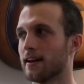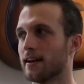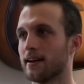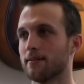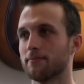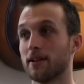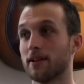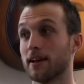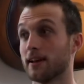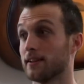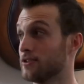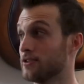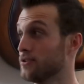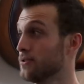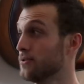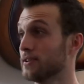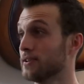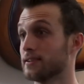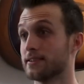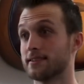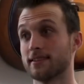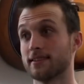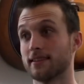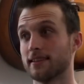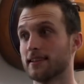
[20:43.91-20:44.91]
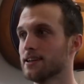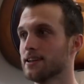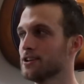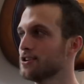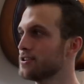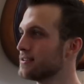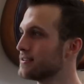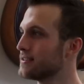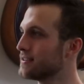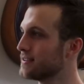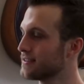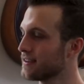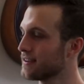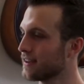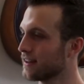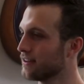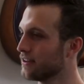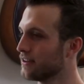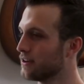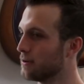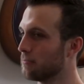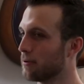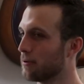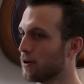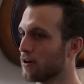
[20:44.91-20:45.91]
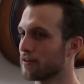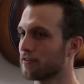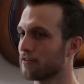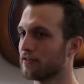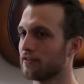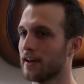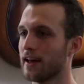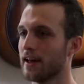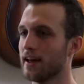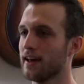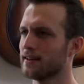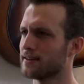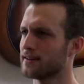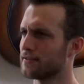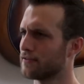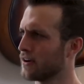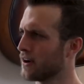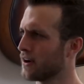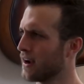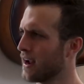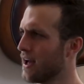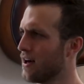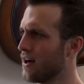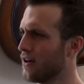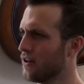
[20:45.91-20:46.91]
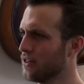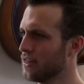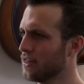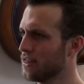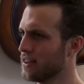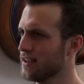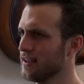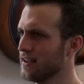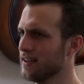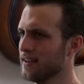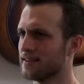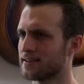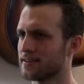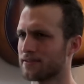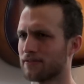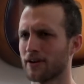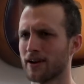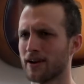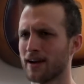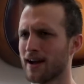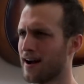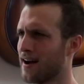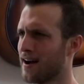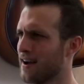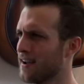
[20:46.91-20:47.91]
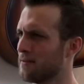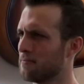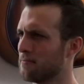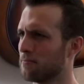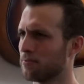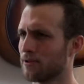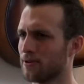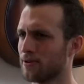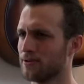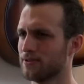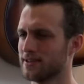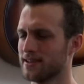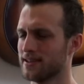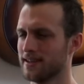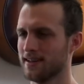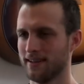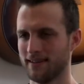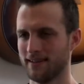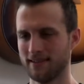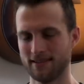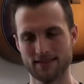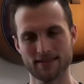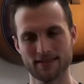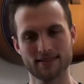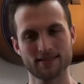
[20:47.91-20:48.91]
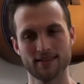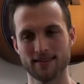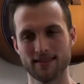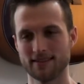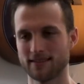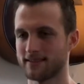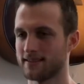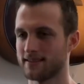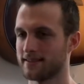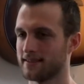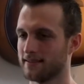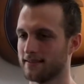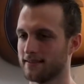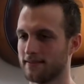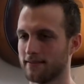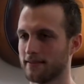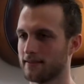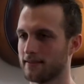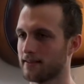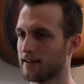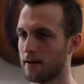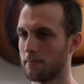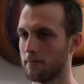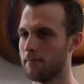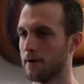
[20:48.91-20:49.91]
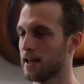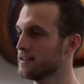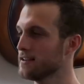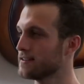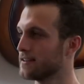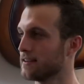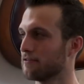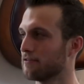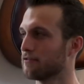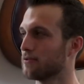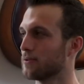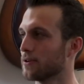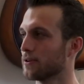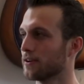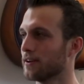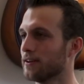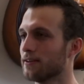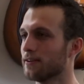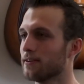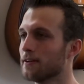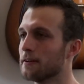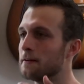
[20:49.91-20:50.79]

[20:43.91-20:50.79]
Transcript: And I'm like, dude, it's delicious. It's like a little parfait. It's very healthy. It's very high in protein. It's amazing for you.